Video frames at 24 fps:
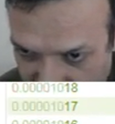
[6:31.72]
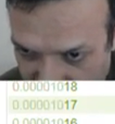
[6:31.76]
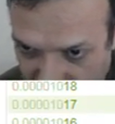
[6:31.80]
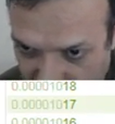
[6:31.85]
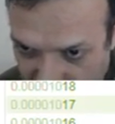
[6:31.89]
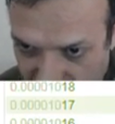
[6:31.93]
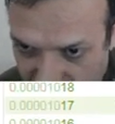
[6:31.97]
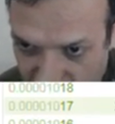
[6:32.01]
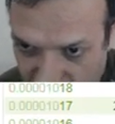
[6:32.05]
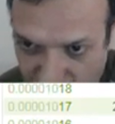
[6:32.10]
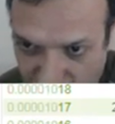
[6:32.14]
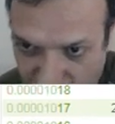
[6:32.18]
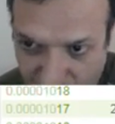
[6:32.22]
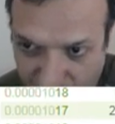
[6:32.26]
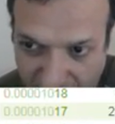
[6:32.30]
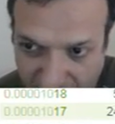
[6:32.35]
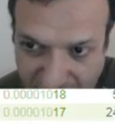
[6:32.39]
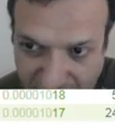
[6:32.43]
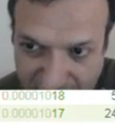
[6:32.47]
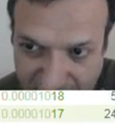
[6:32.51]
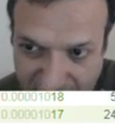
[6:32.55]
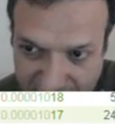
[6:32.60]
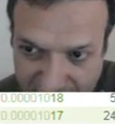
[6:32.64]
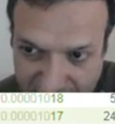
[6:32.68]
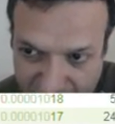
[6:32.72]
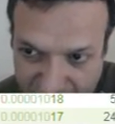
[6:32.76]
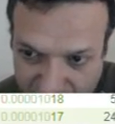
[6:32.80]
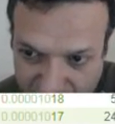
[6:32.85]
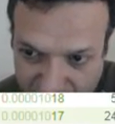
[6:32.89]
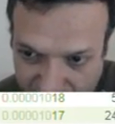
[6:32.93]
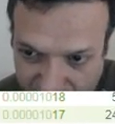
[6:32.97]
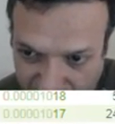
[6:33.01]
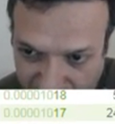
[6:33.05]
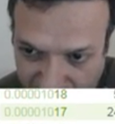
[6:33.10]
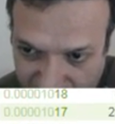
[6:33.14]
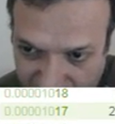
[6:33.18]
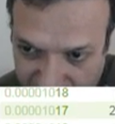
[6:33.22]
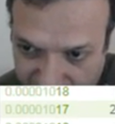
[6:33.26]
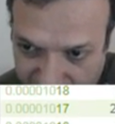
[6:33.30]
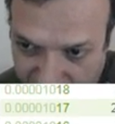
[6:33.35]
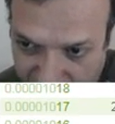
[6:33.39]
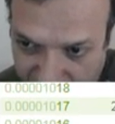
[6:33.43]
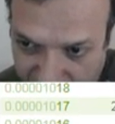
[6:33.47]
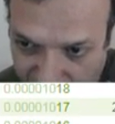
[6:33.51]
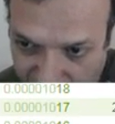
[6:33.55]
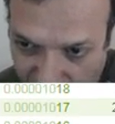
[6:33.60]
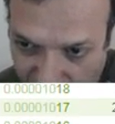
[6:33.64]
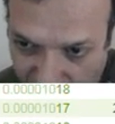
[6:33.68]
a trade history.
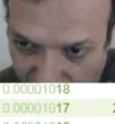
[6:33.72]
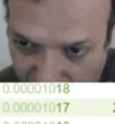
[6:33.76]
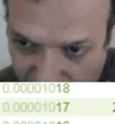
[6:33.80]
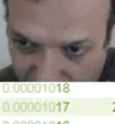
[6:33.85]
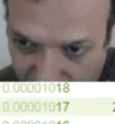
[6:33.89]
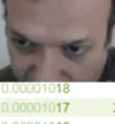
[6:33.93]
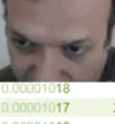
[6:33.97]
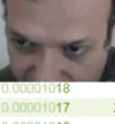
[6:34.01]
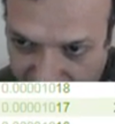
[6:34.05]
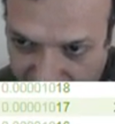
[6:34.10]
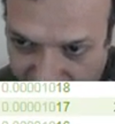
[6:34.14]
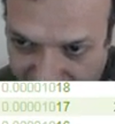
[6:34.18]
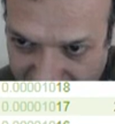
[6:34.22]
So you see in